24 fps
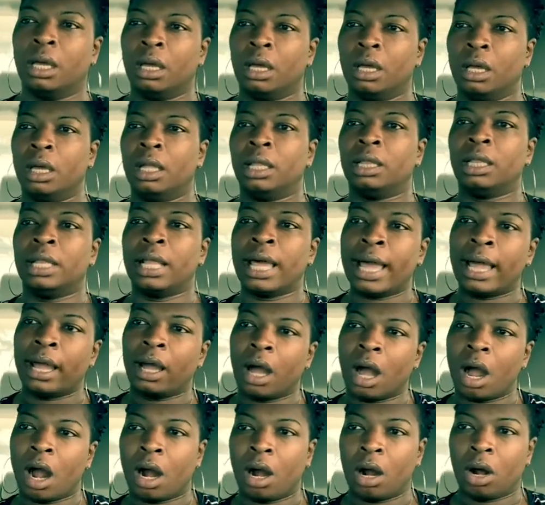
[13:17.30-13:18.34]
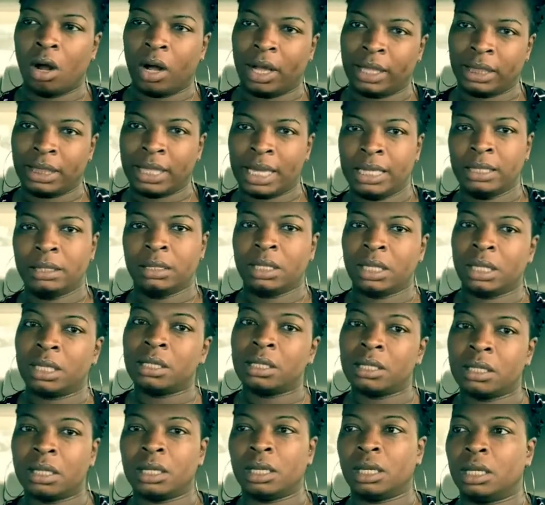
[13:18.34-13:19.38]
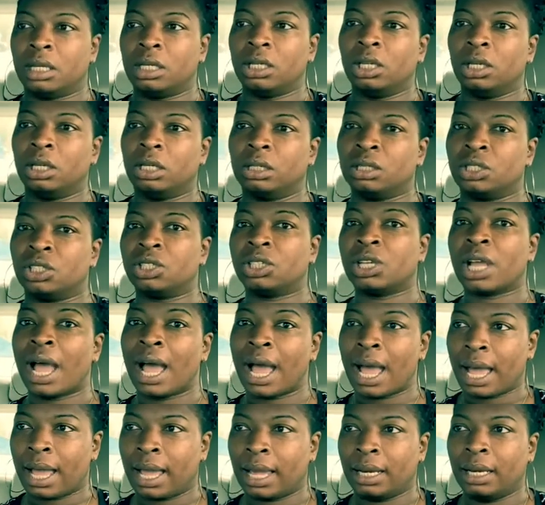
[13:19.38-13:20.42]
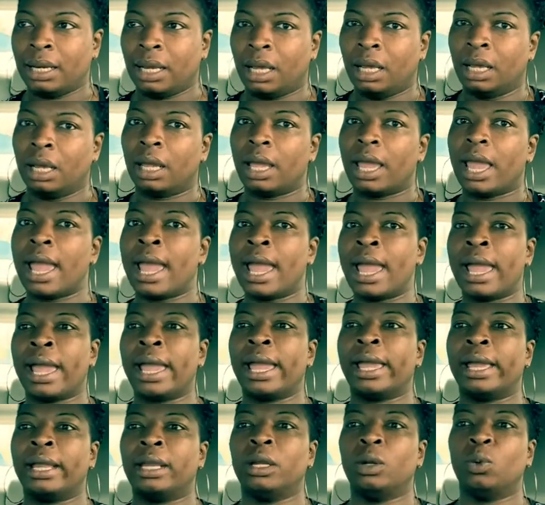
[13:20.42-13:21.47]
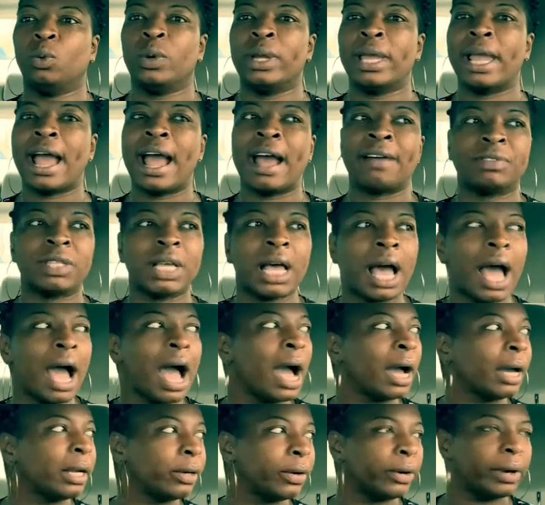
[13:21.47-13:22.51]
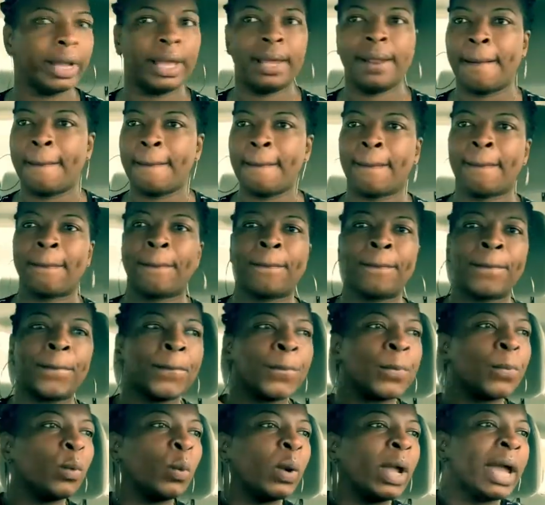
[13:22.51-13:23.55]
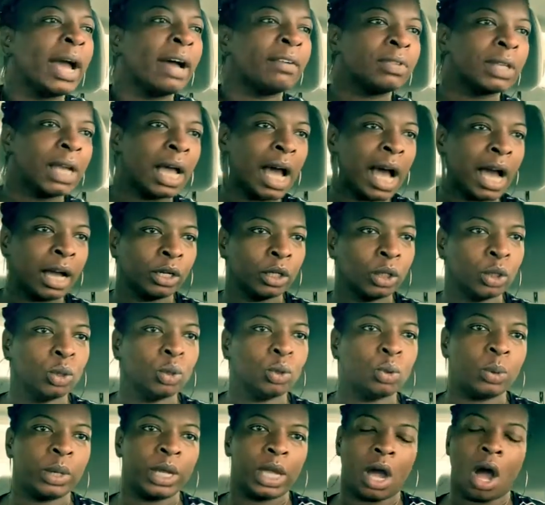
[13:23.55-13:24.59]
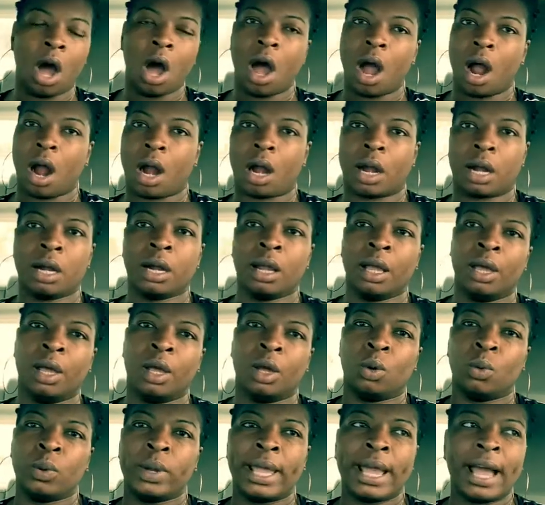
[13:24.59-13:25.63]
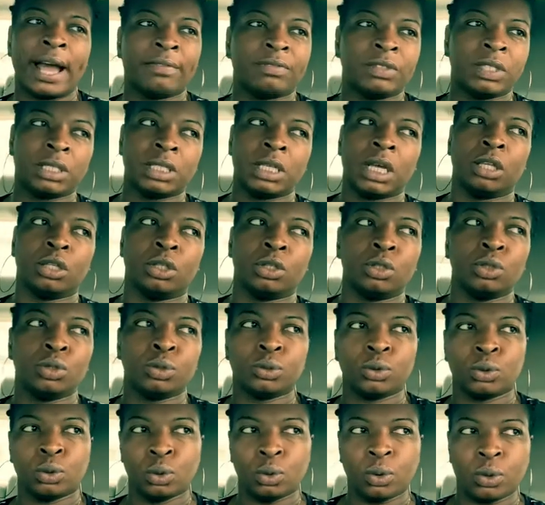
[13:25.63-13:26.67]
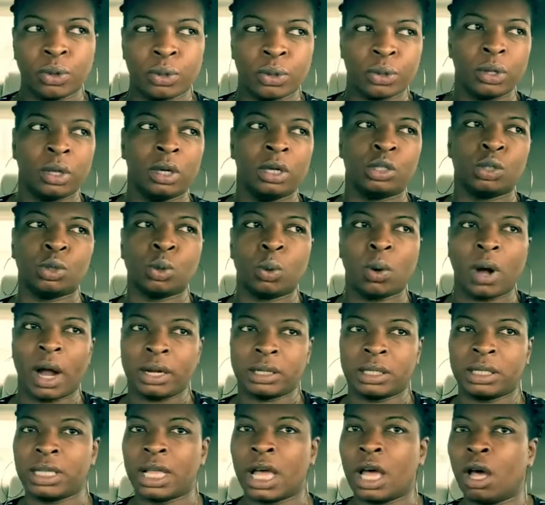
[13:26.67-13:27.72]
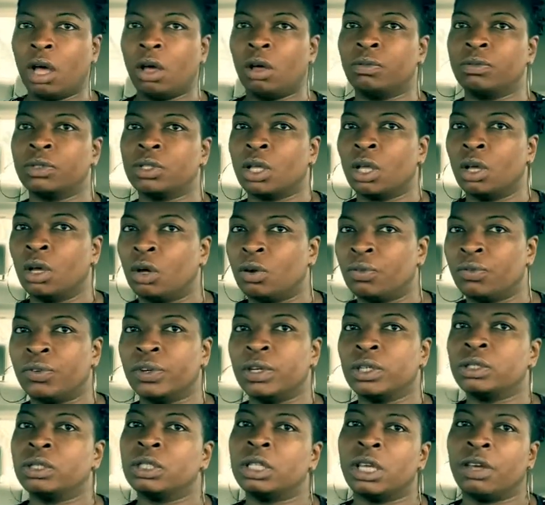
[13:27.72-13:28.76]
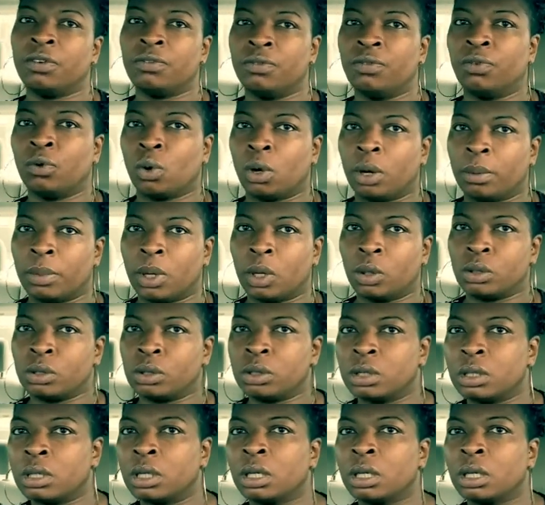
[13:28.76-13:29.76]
let our authenticity shine, and we have to honor it. We have to honor who we are. We have to tell the truth to ourselves first and foremost.